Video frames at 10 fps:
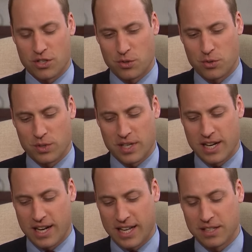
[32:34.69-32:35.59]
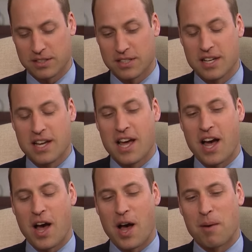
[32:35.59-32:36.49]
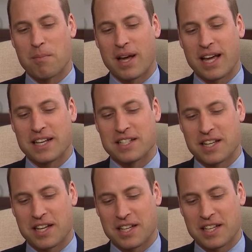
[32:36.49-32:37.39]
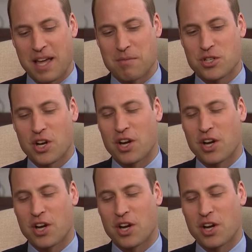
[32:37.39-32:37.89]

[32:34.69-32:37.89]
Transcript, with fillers: they are very much not a racist family.